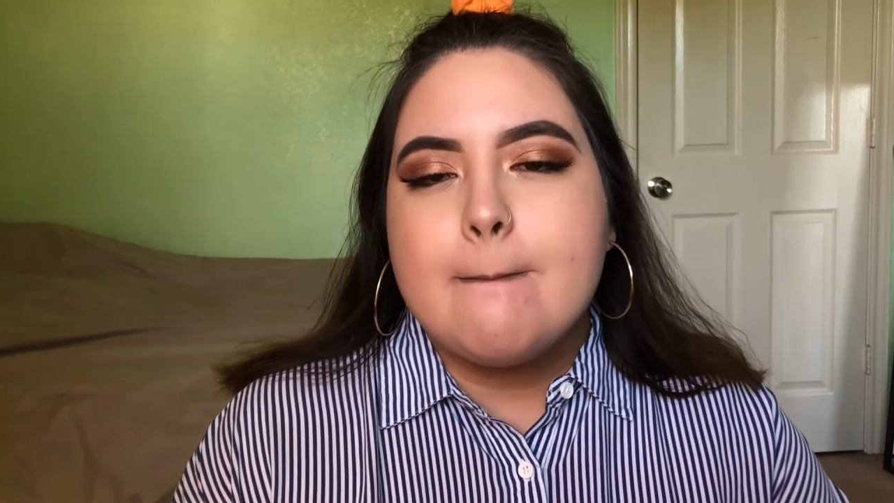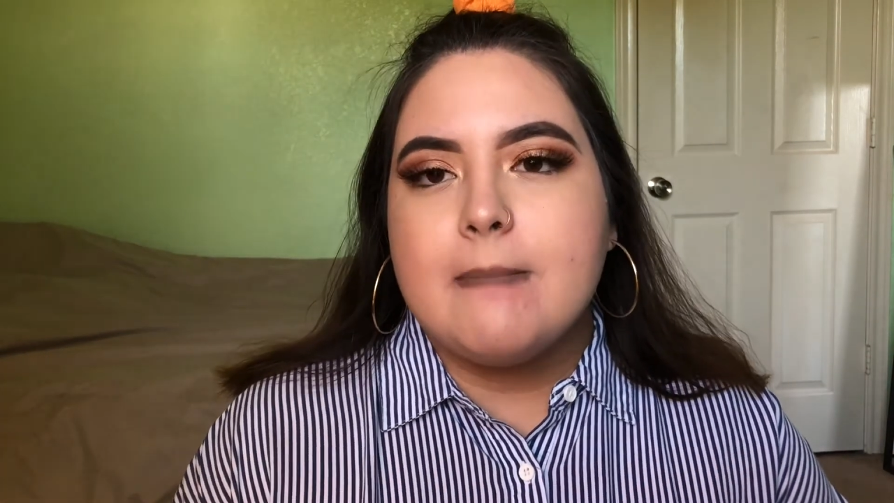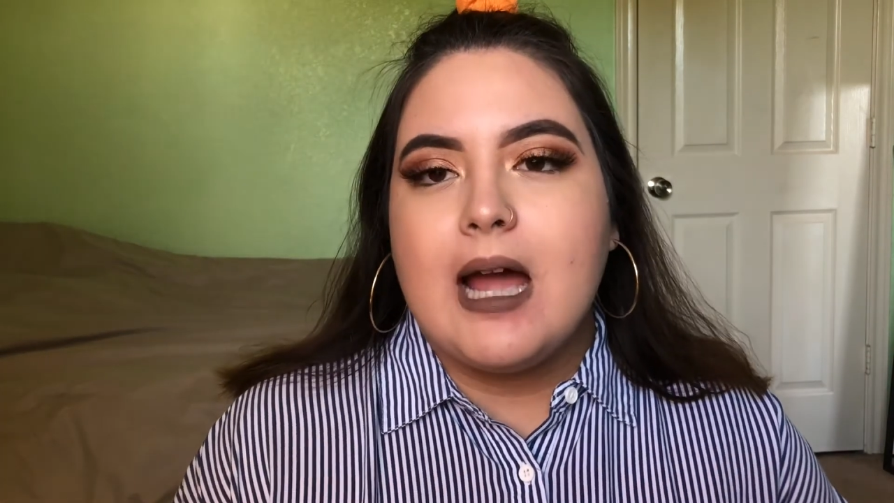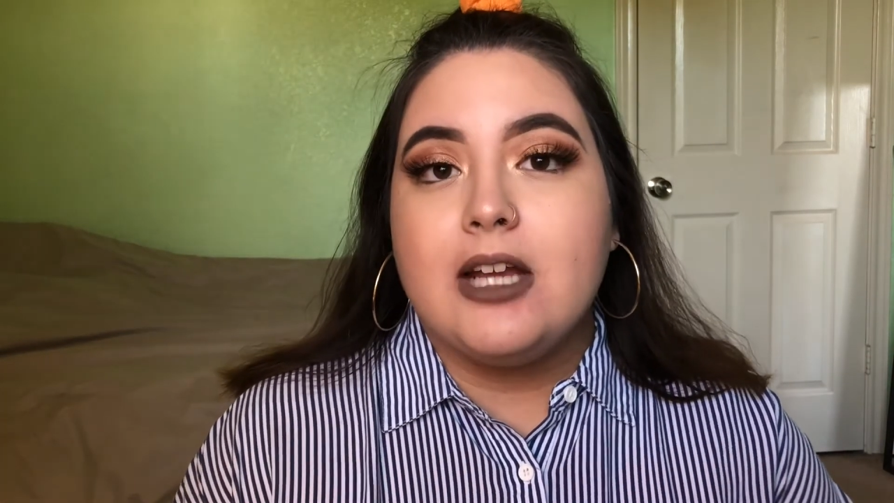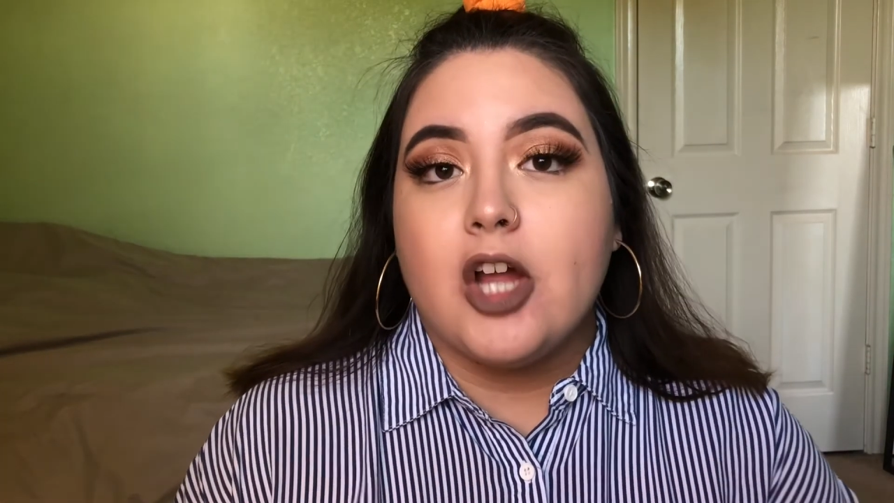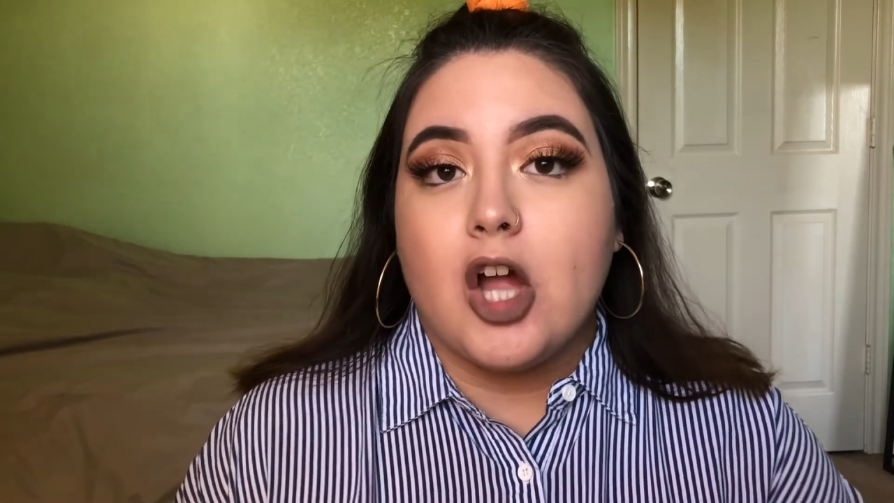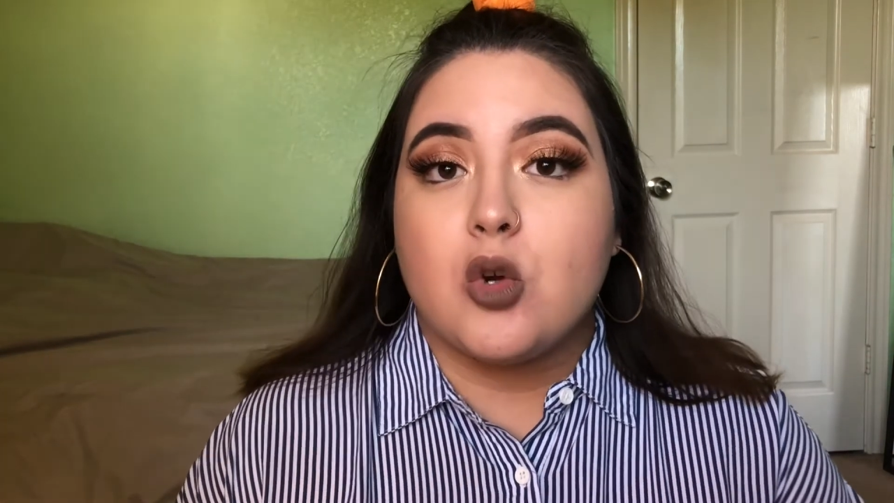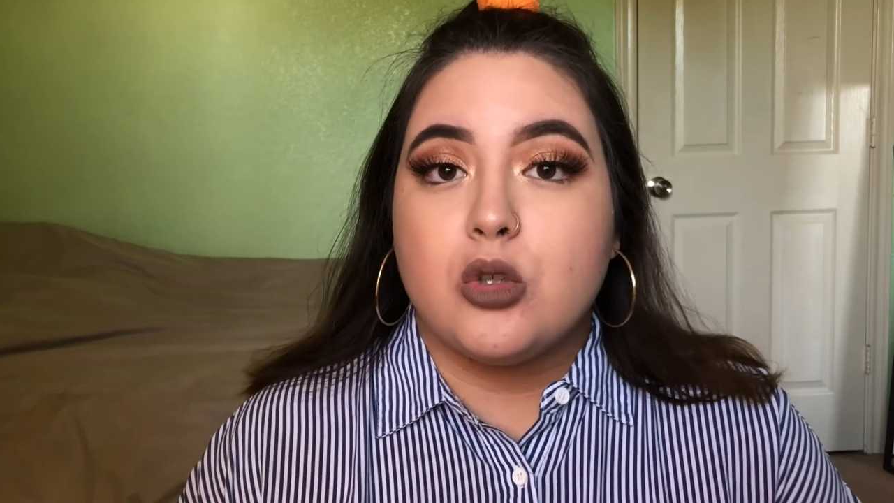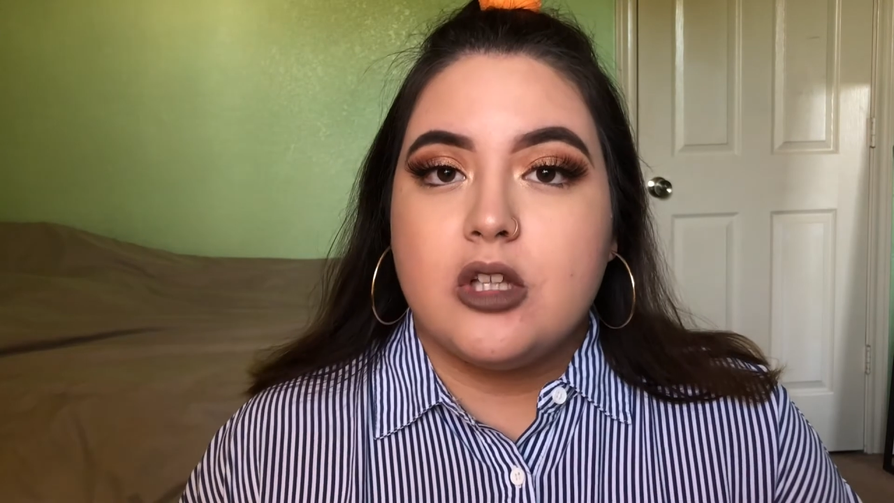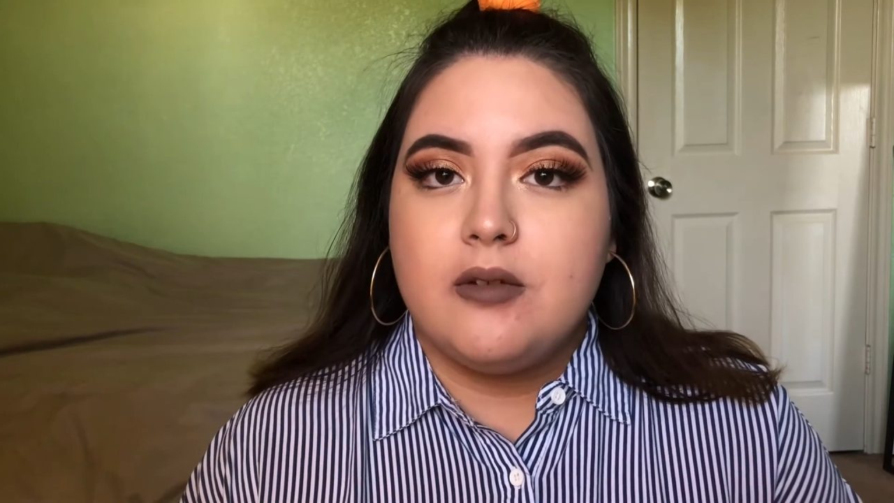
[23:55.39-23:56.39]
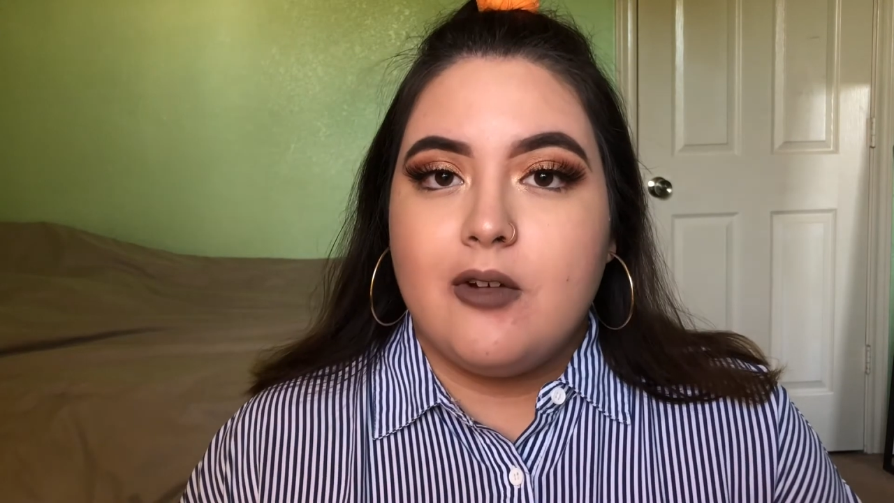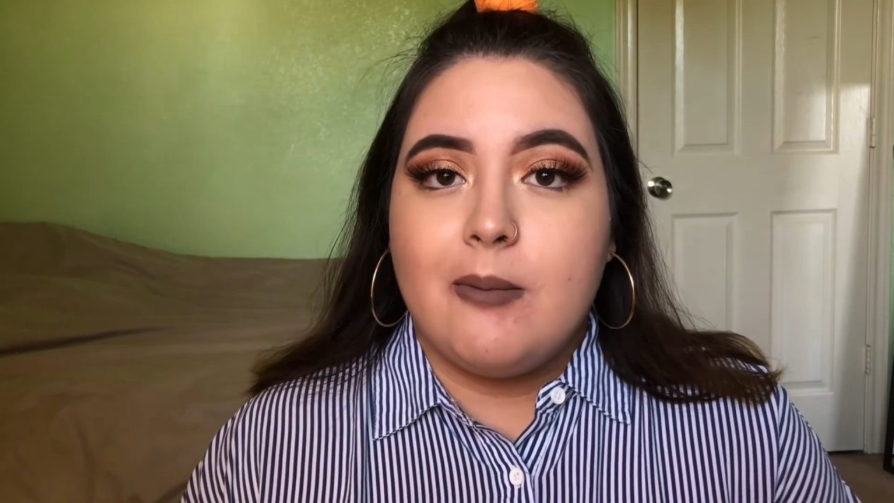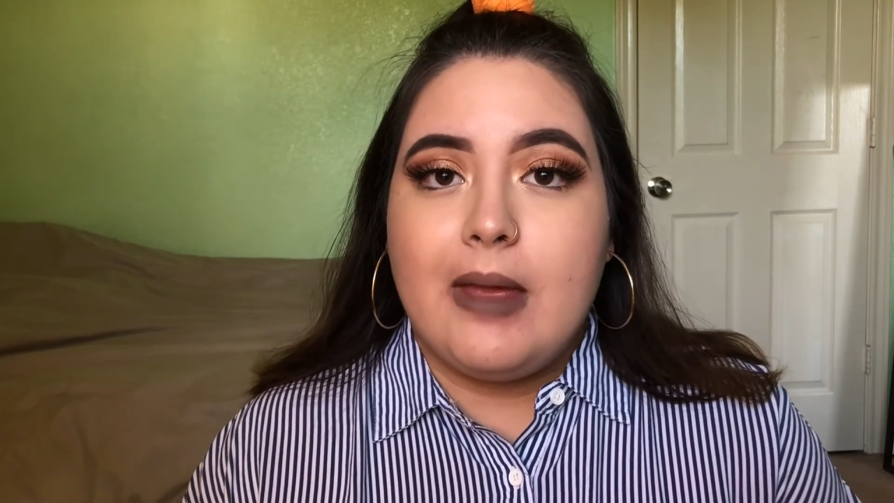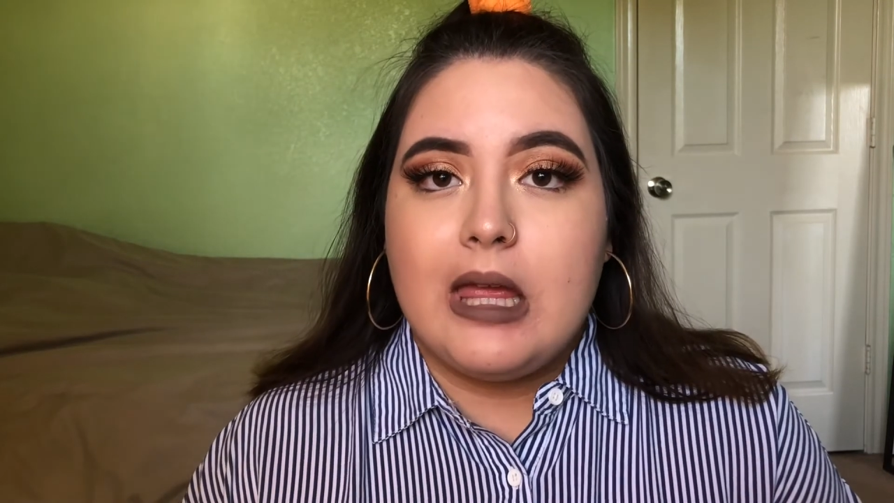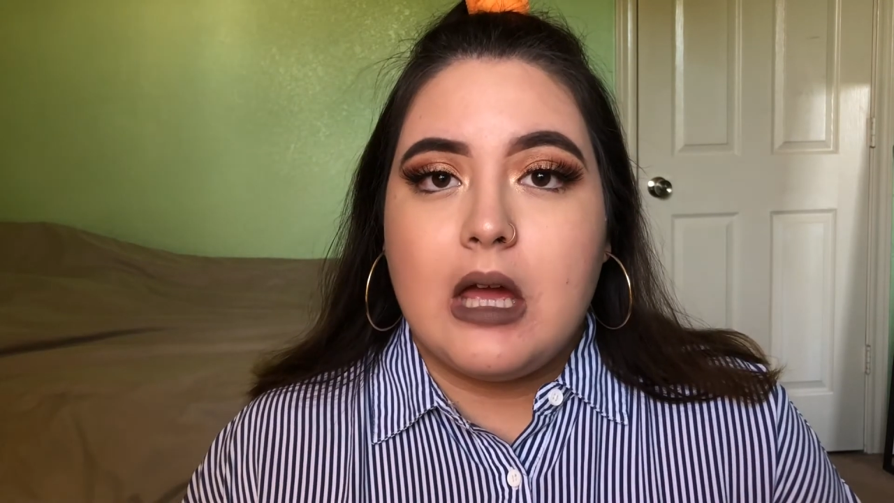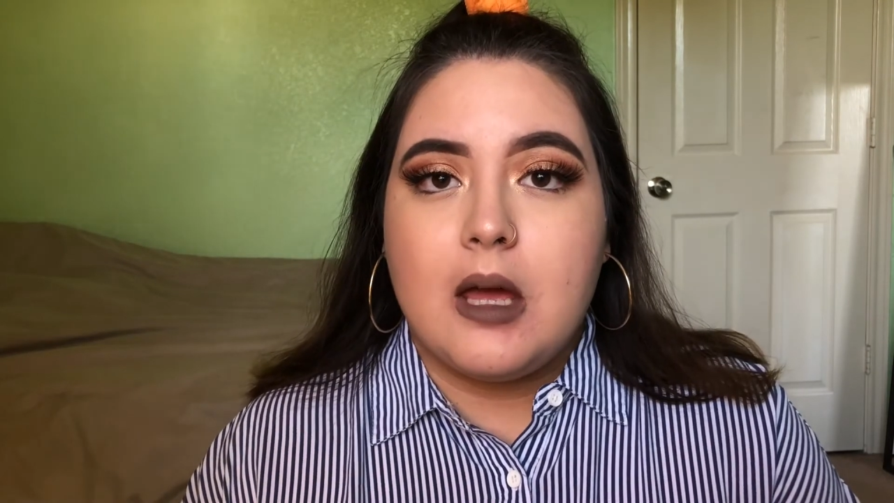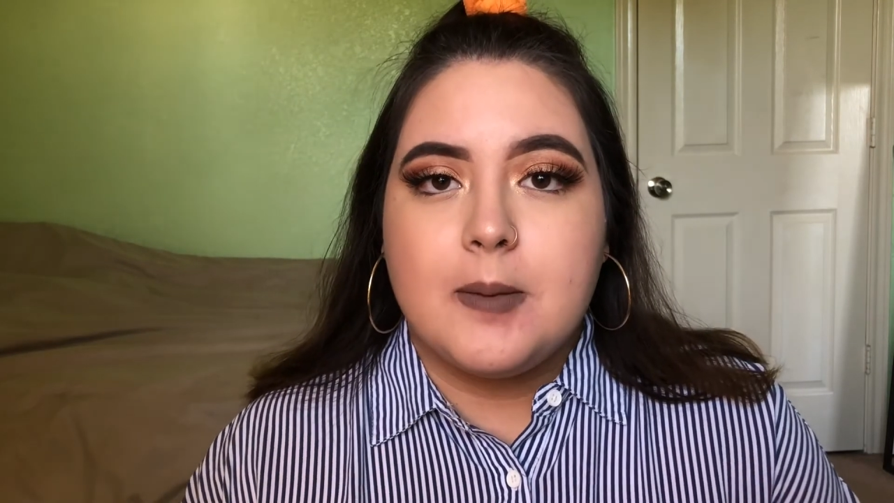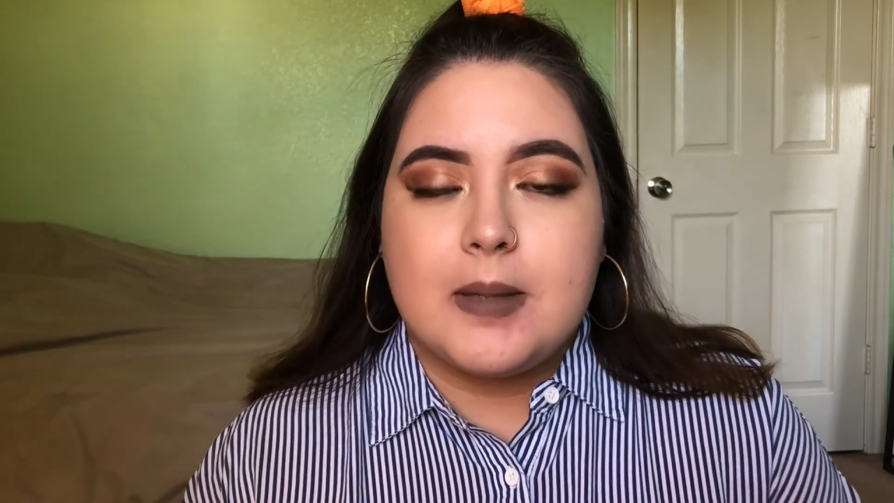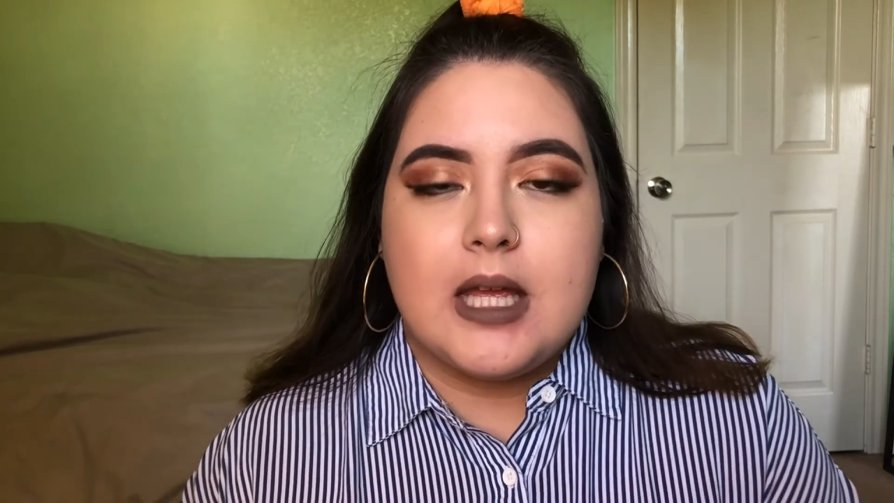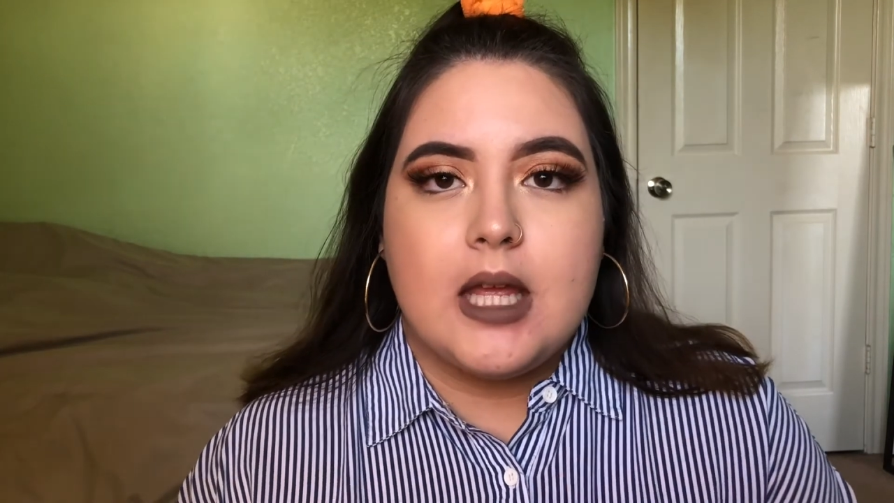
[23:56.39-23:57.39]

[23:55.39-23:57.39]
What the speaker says: my non-cruelty free makeup